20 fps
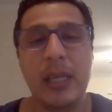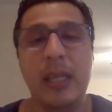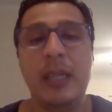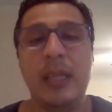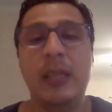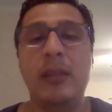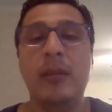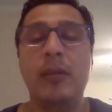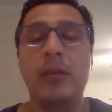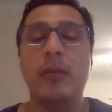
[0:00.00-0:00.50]

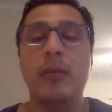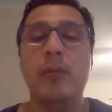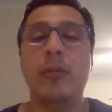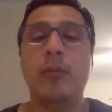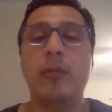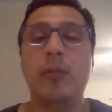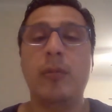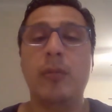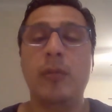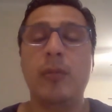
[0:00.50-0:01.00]
in
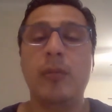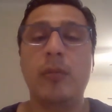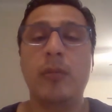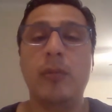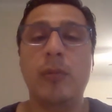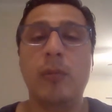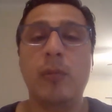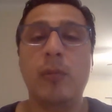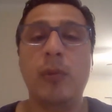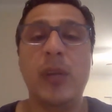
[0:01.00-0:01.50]

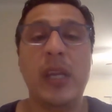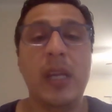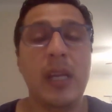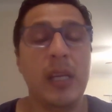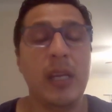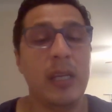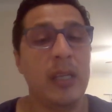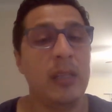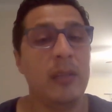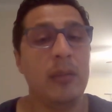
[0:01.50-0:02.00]

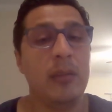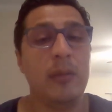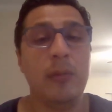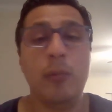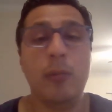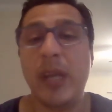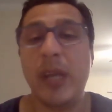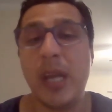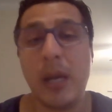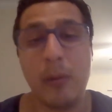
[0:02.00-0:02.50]
we in
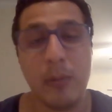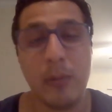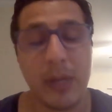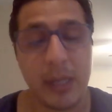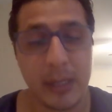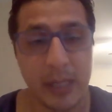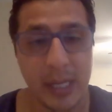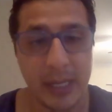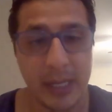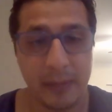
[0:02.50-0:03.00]
we
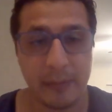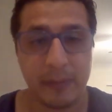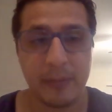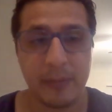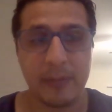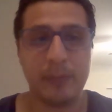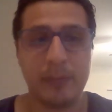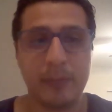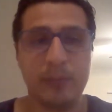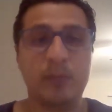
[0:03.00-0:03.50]
our life.
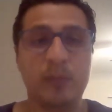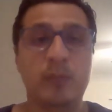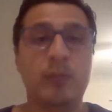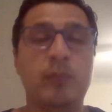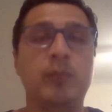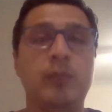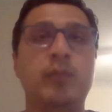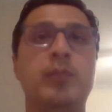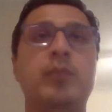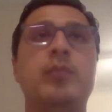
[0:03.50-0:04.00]

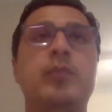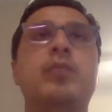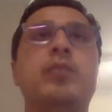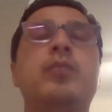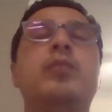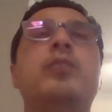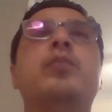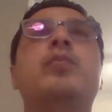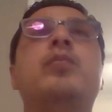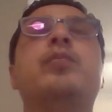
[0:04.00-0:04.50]
Mm,